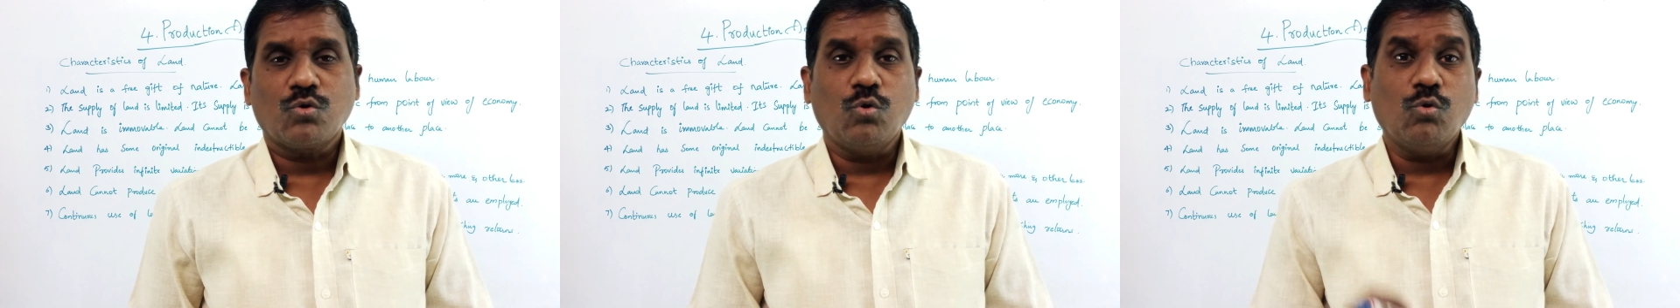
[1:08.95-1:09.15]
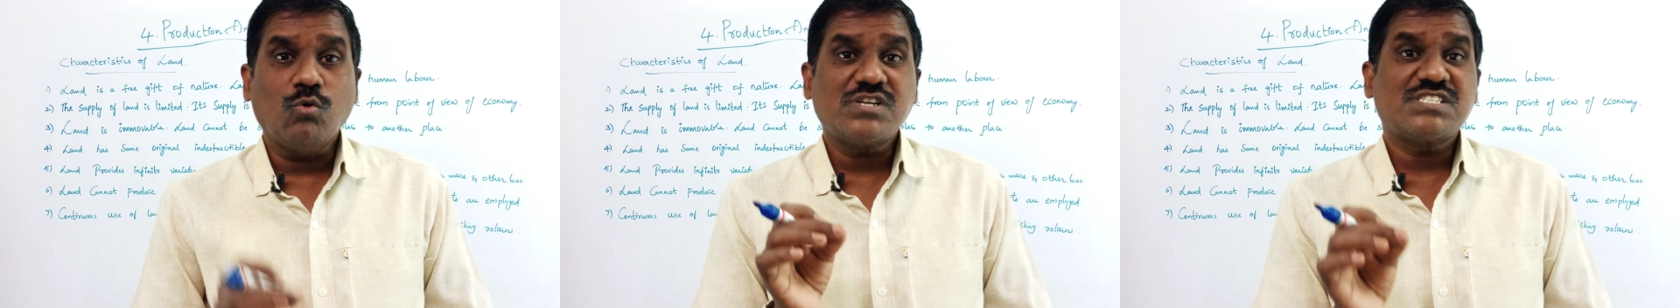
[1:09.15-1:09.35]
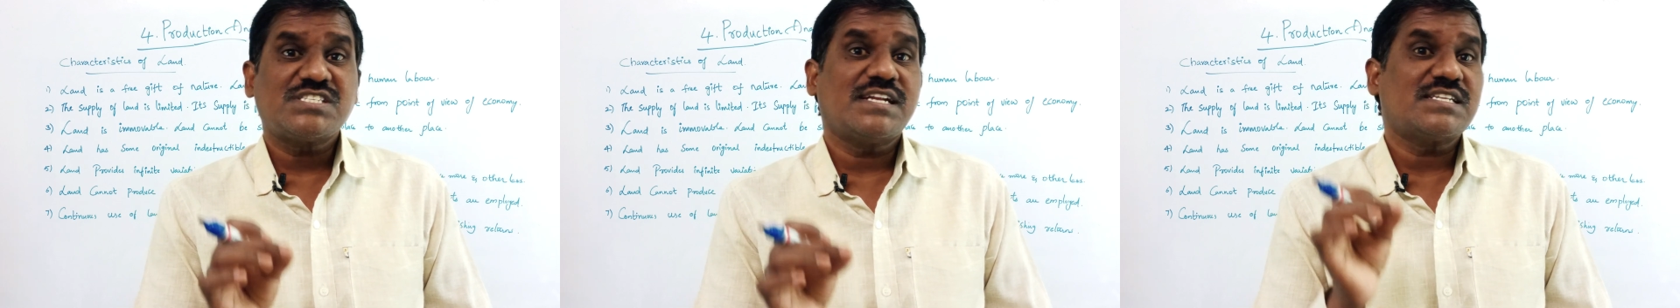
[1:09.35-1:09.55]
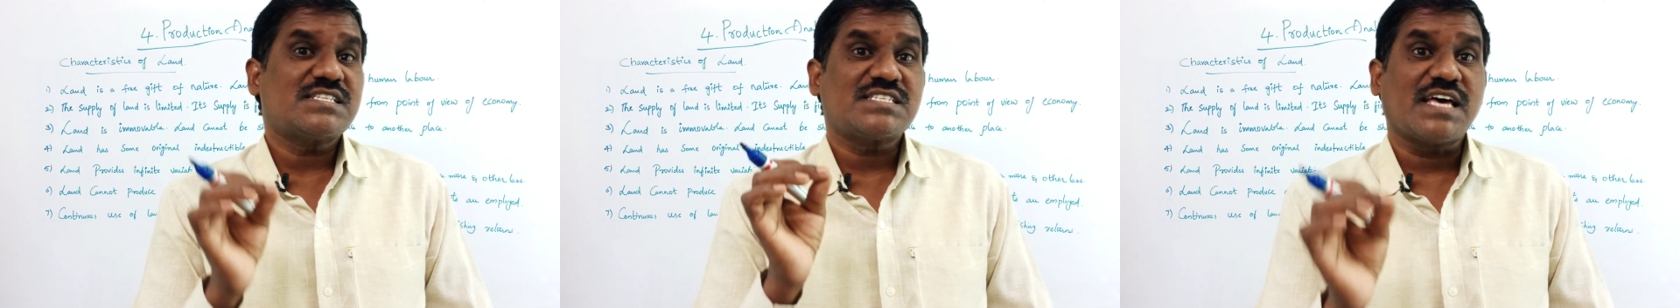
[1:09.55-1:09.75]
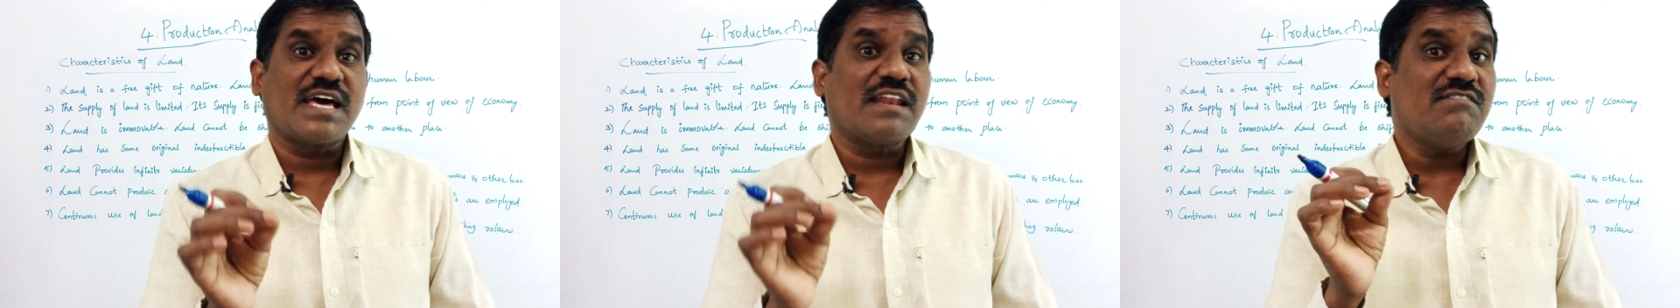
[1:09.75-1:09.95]
goods and
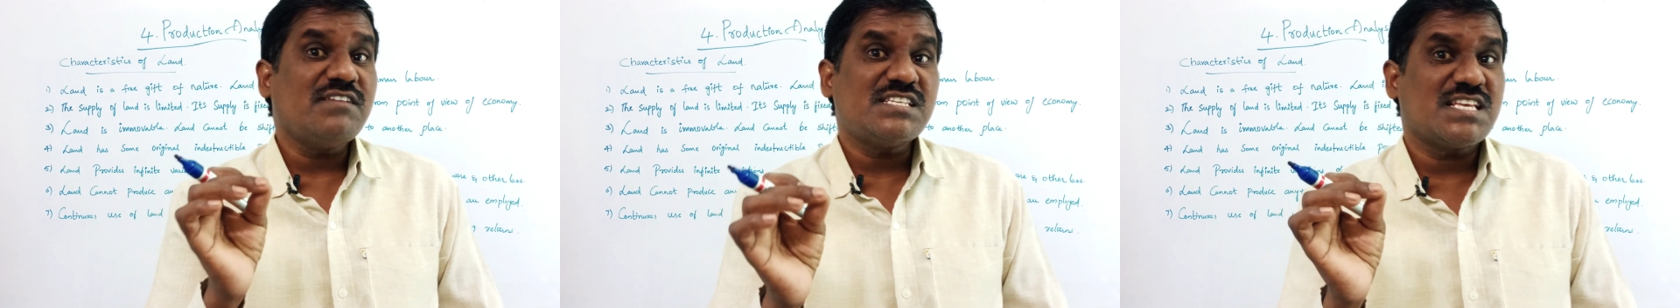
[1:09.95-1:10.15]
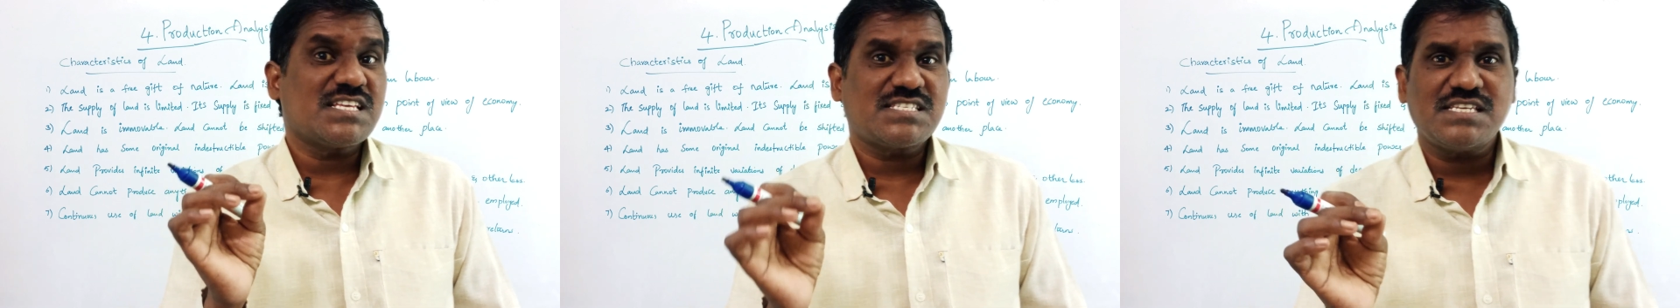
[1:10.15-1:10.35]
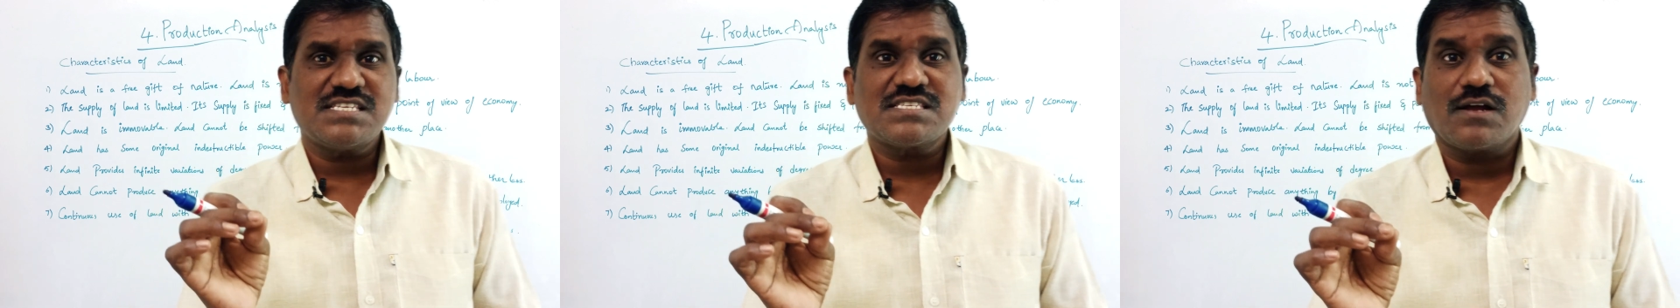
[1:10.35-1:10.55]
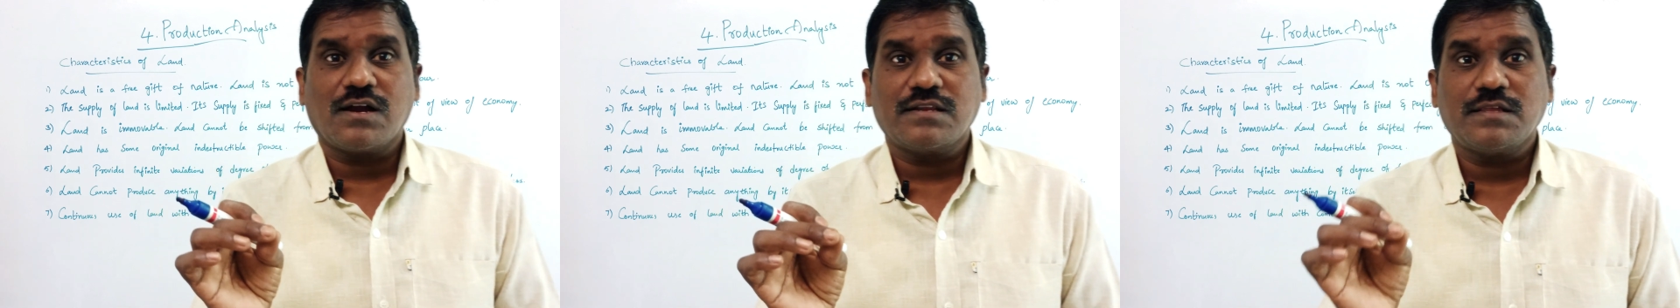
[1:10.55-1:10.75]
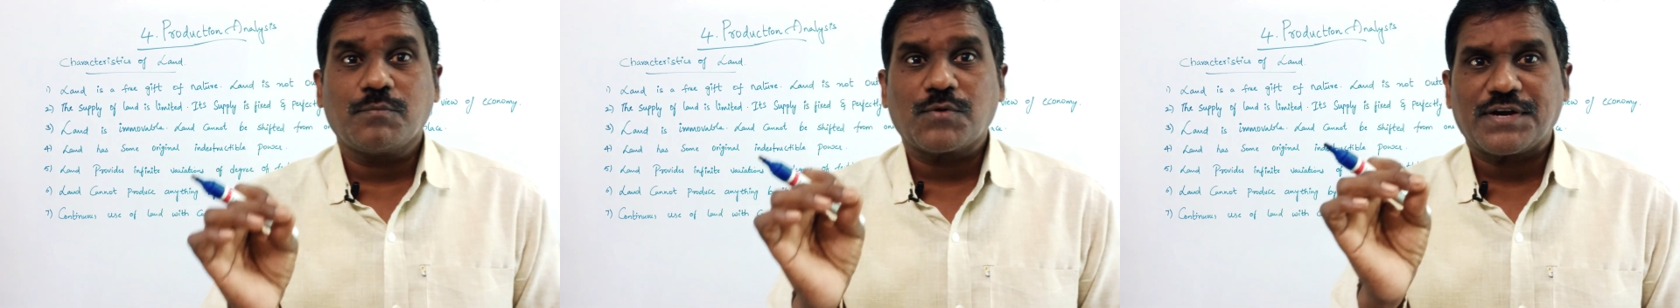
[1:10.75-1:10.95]
services is
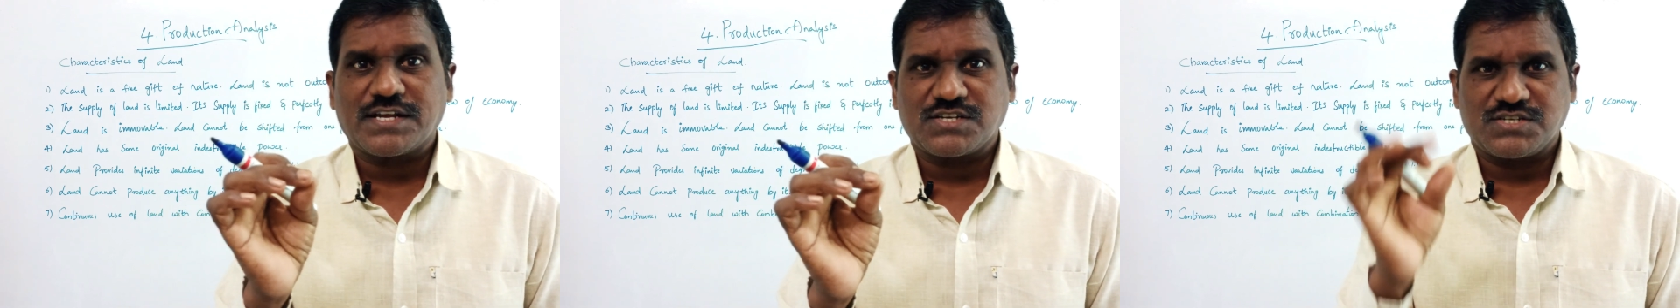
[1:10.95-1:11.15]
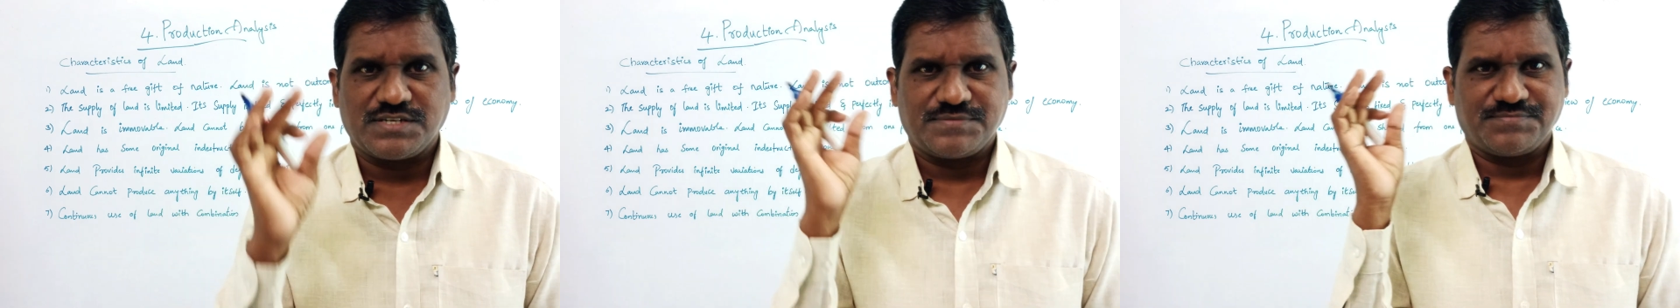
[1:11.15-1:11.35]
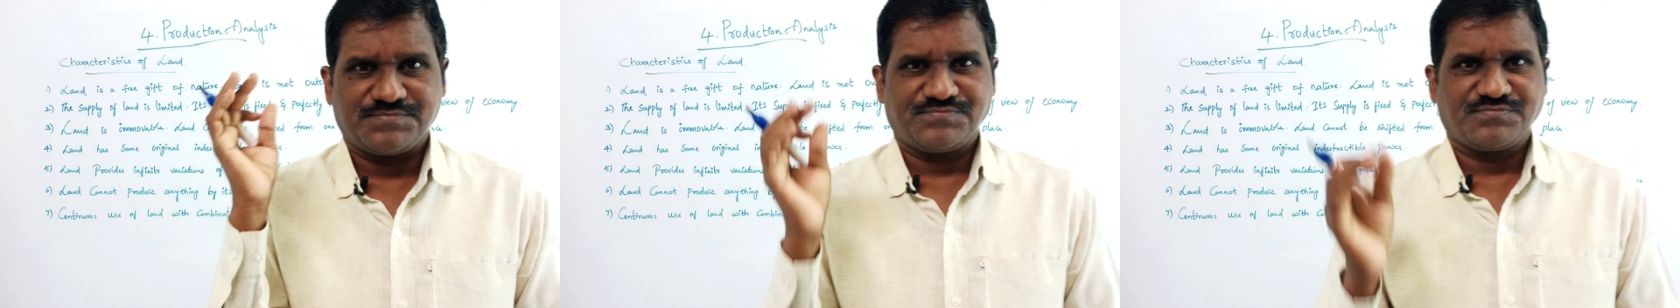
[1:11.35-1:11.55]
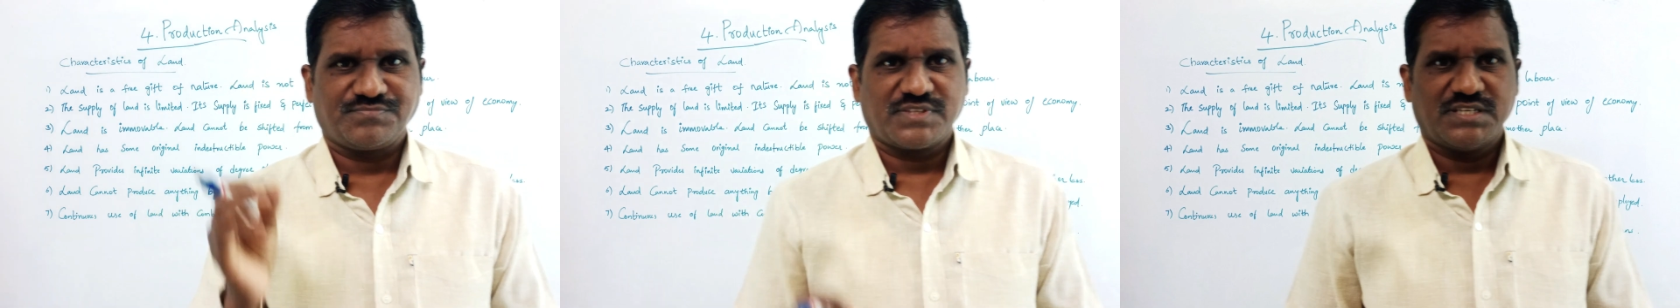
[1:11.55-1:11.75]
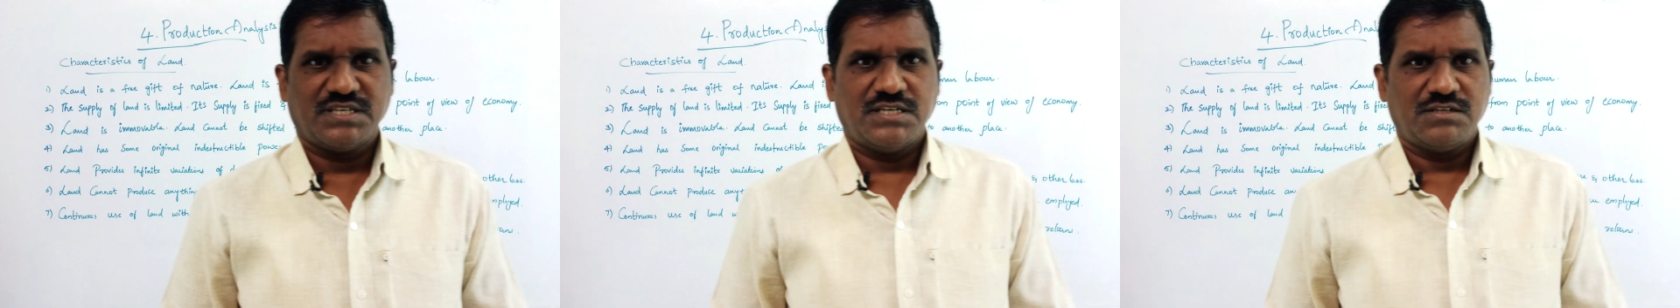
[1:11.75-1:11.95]
called the production.
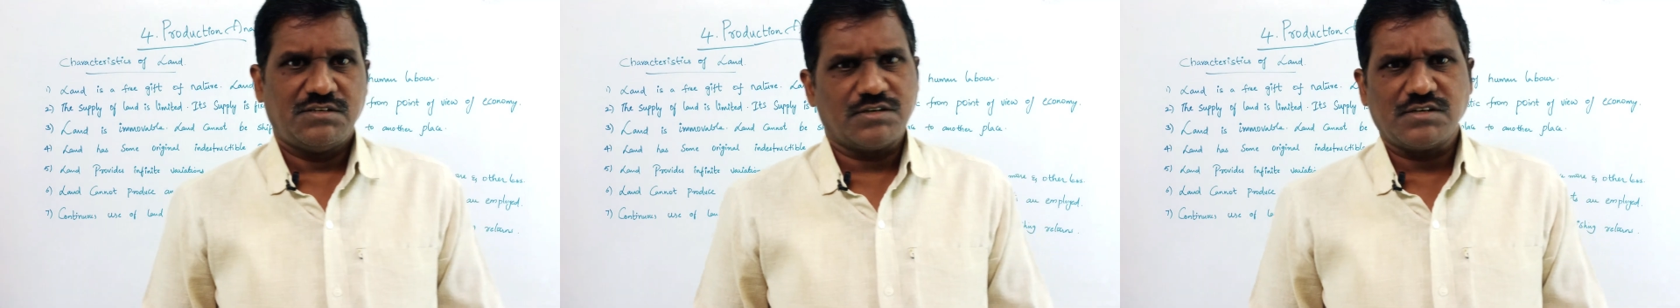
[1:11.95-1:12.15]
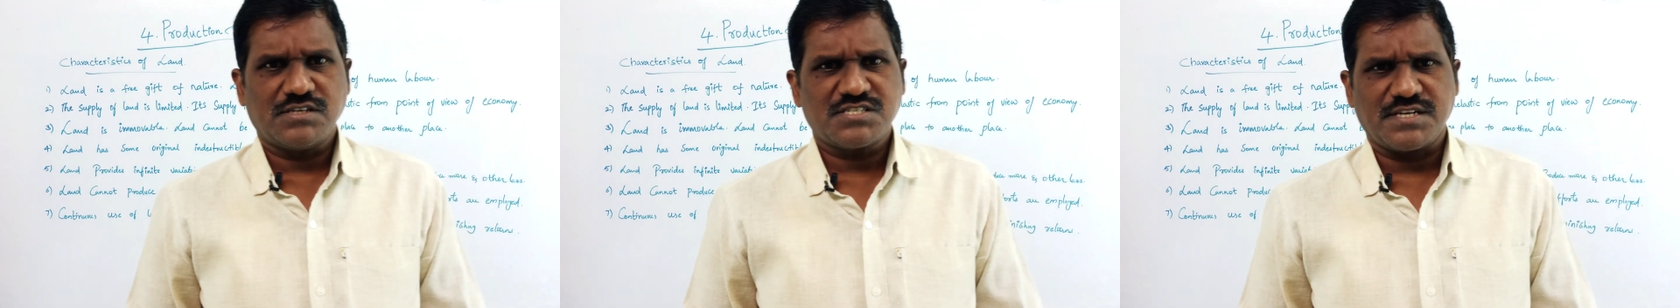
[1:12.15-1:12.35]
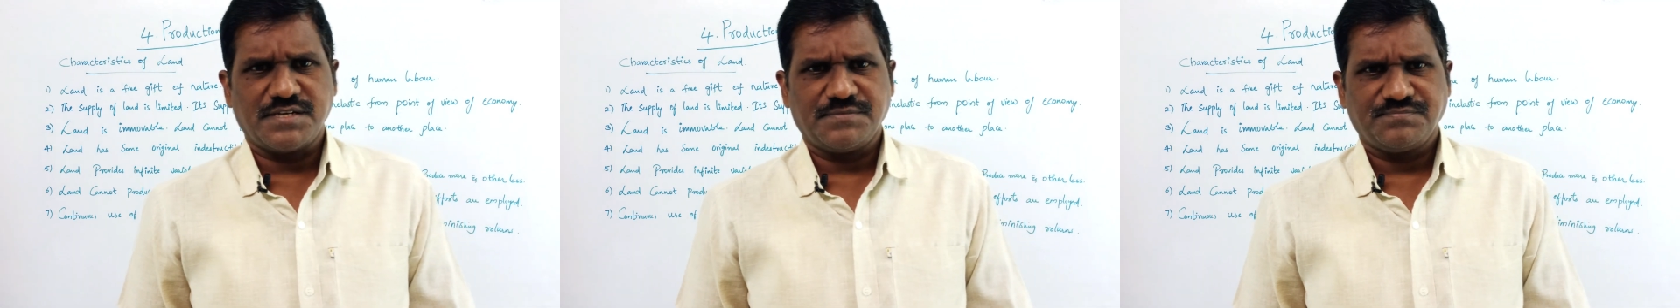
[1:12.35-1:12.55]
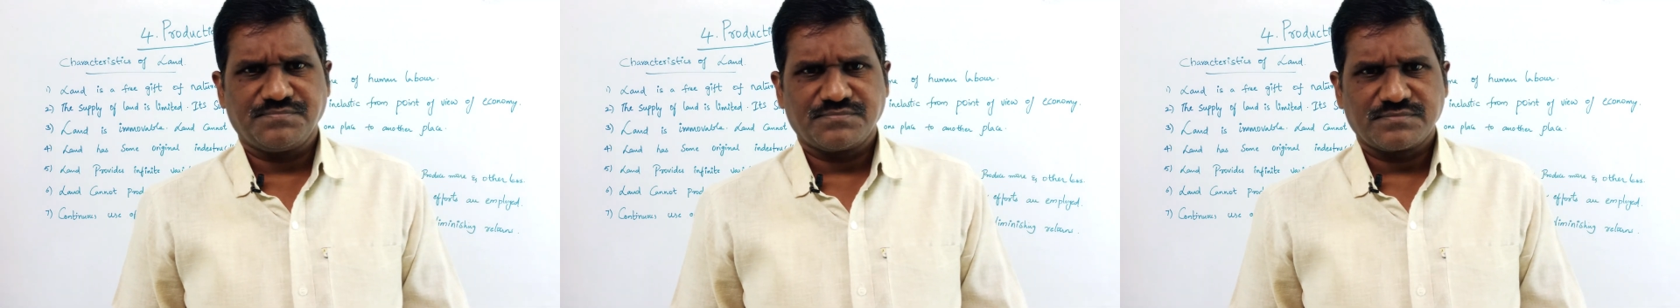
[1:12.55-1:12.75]
Do you understand?